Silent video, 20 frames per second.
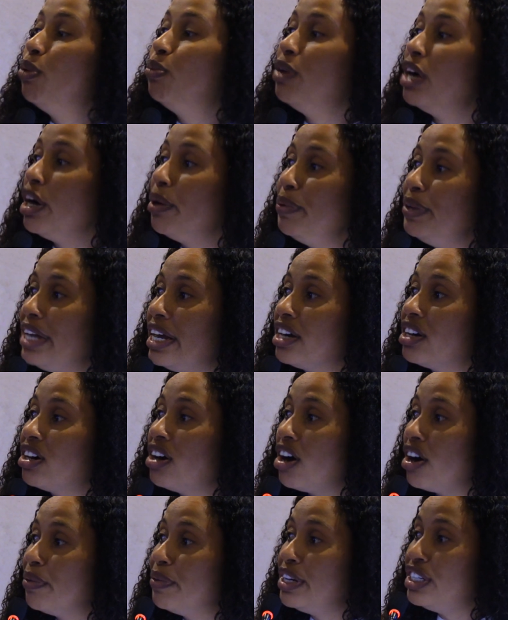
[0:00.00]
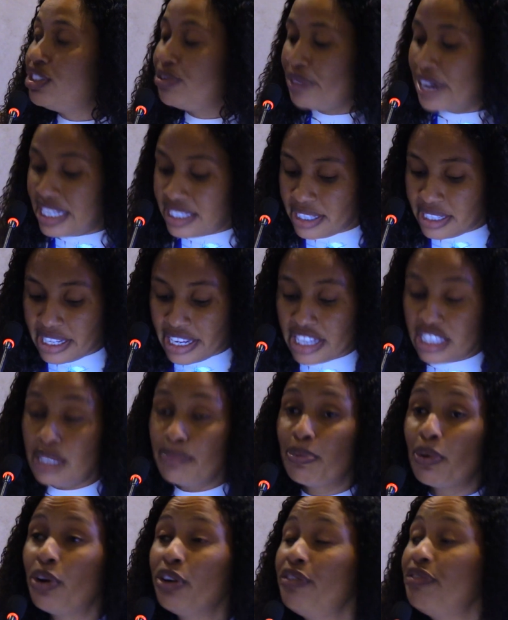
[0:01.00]
where we encourage residents,
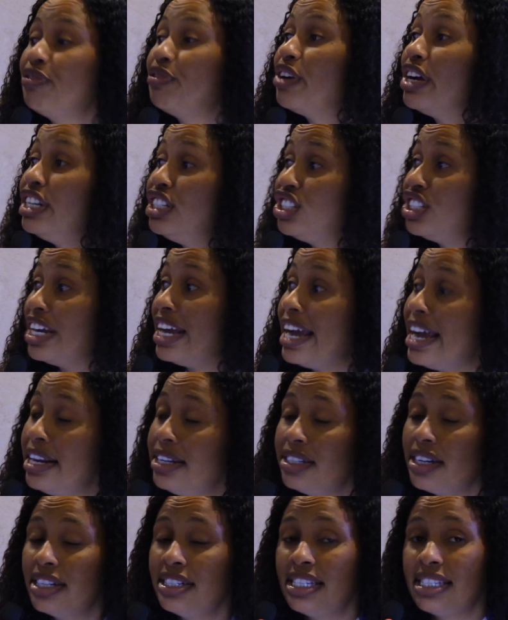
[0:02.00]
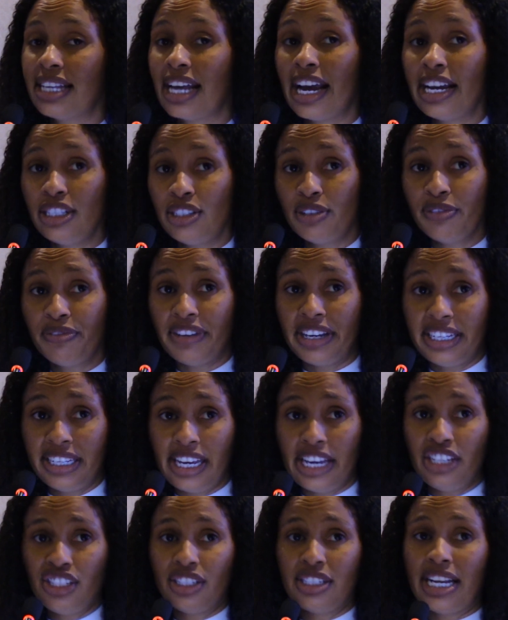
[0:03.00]
both French and Dutch side, to
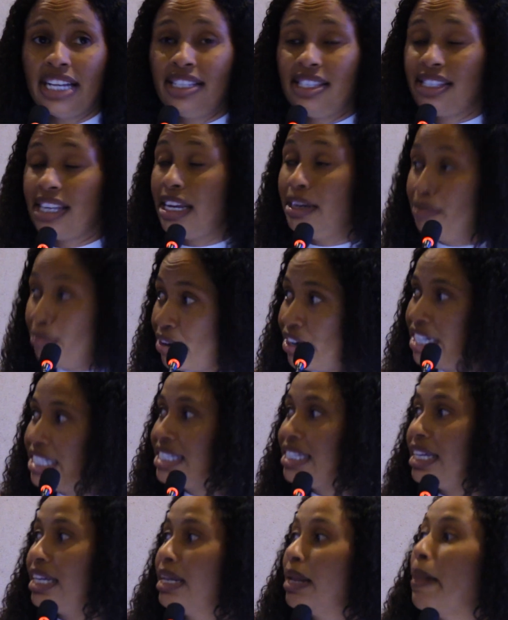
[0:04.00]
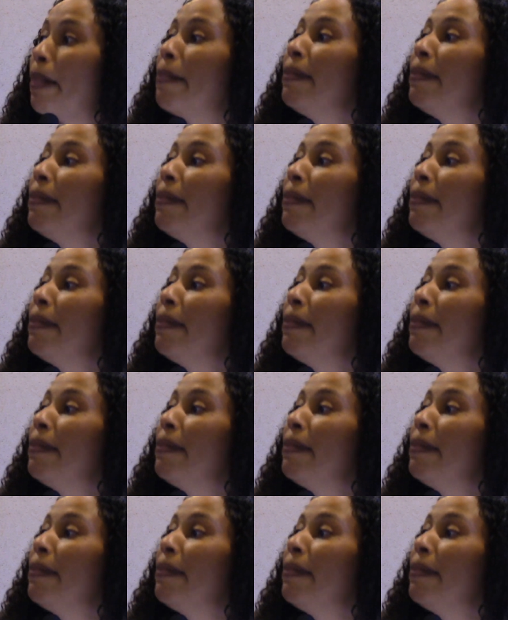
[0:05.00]
vacation in St. Martin.